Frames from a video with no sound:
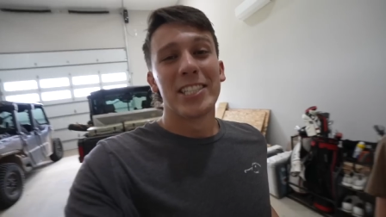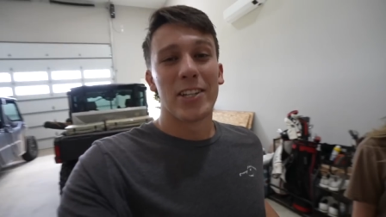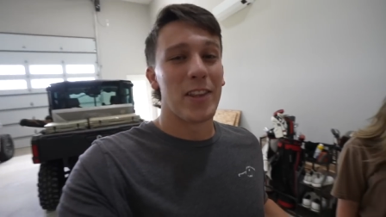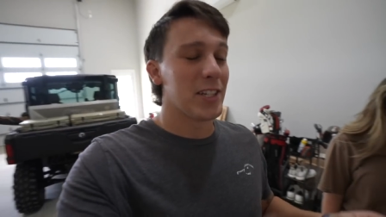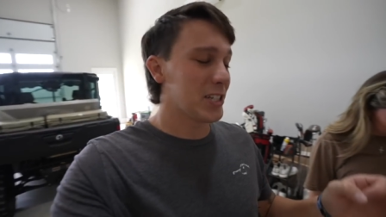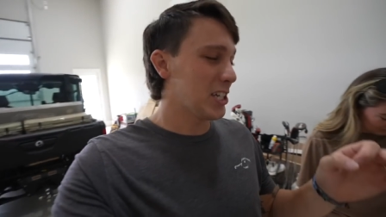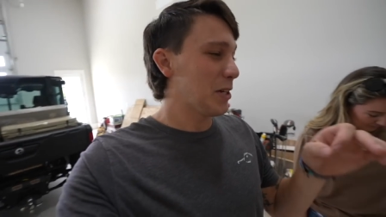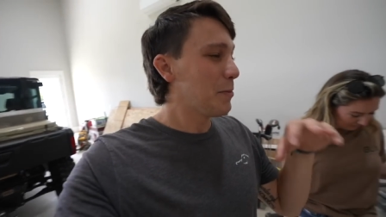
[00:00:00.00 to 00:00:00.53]
So
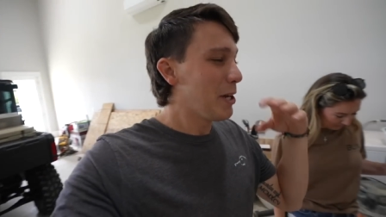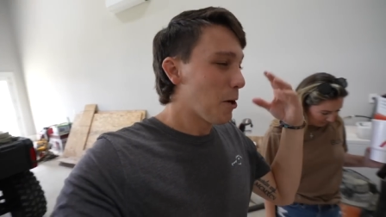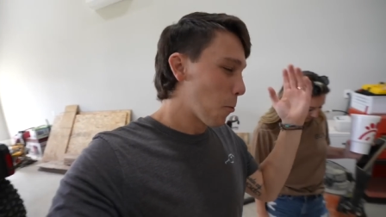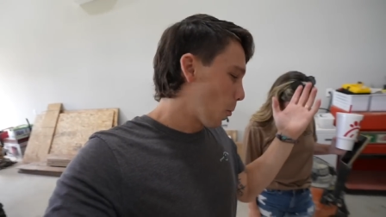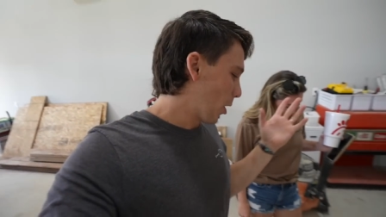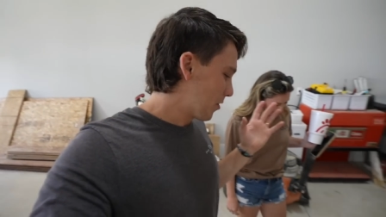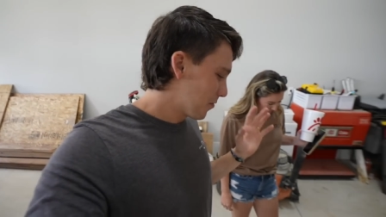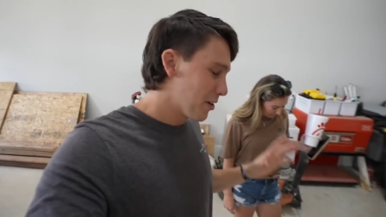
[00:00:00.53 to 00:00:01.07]
this is going to be a
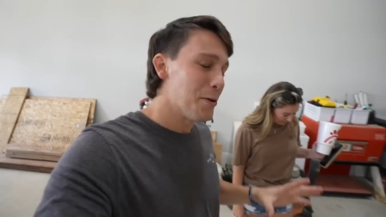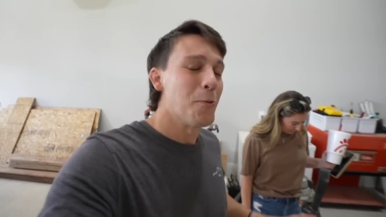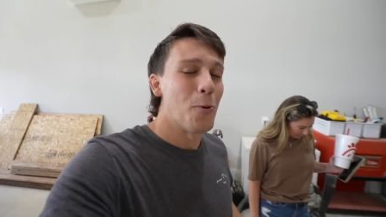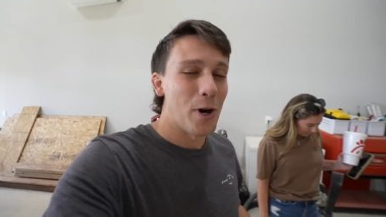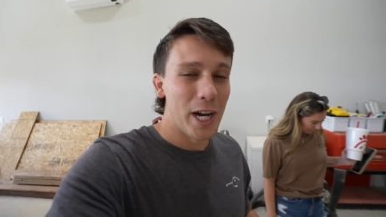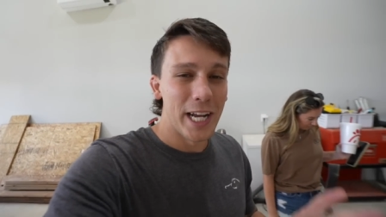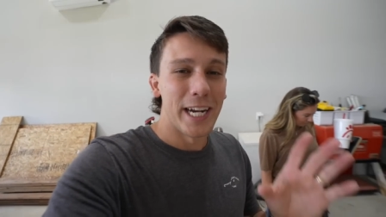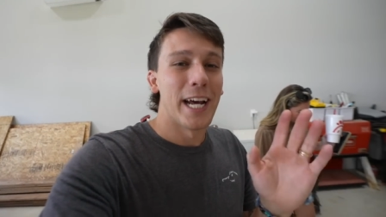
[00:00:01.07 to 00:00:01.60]

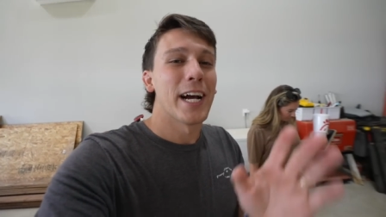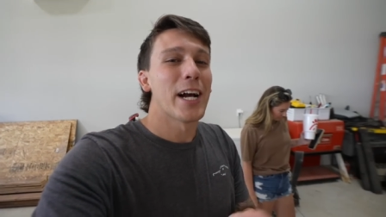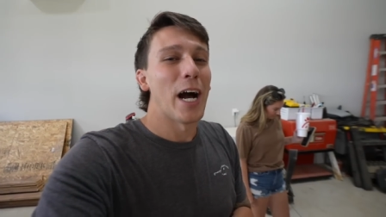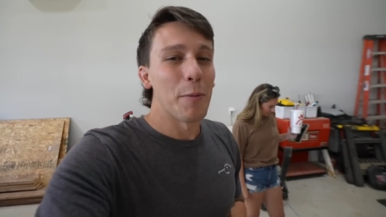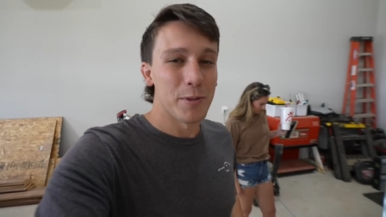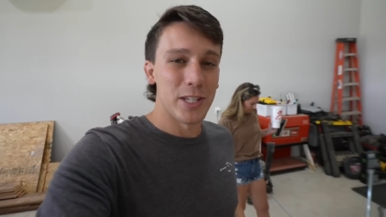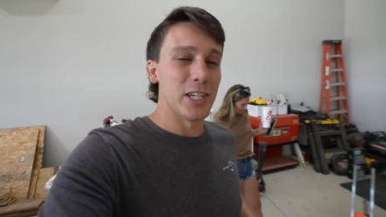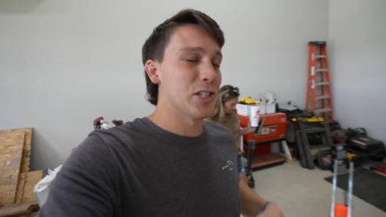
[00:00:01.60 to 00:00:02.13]
1v1
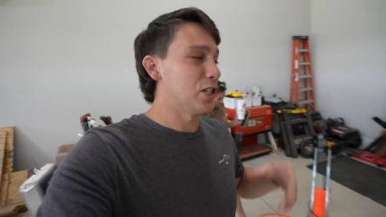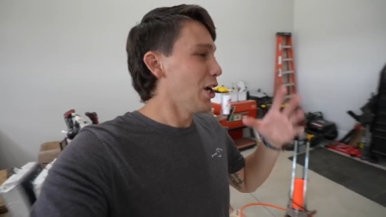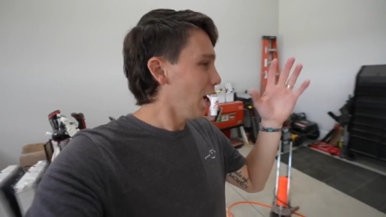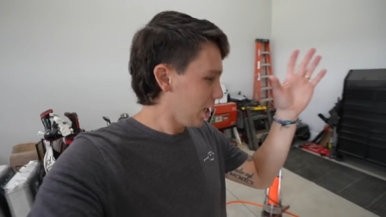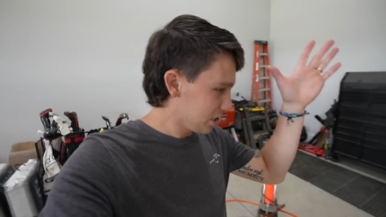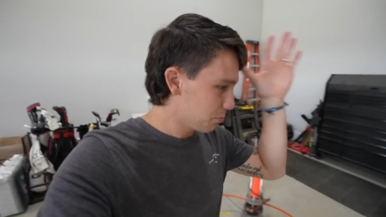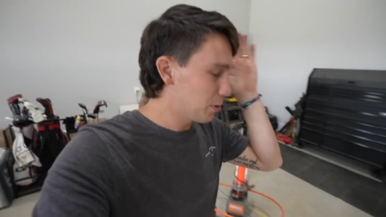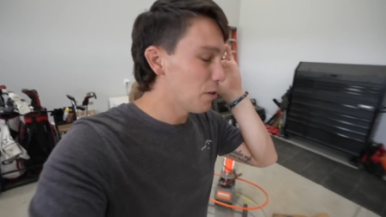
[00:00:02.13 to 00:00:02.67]
competition,
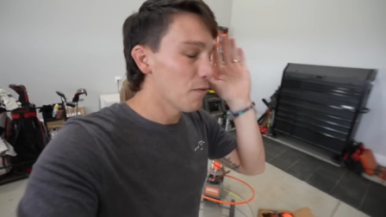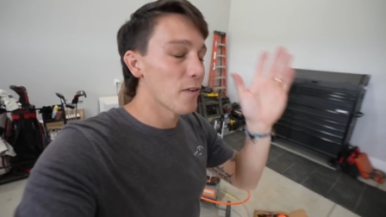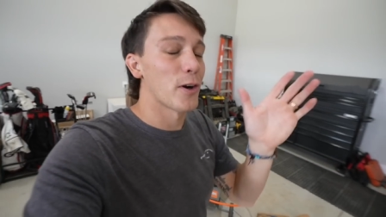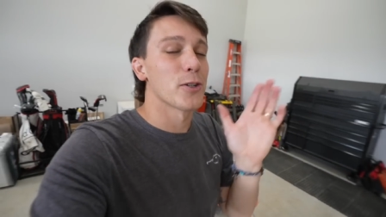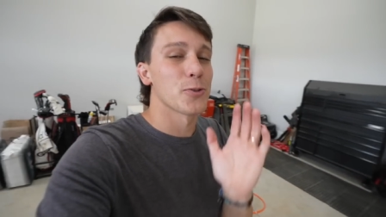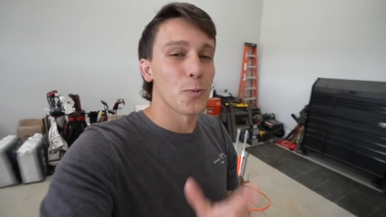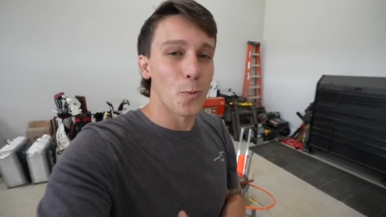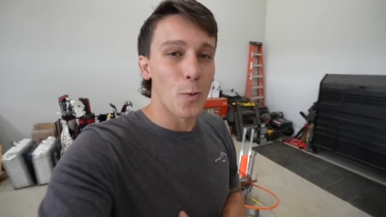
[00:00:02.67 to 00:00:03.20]
husband versus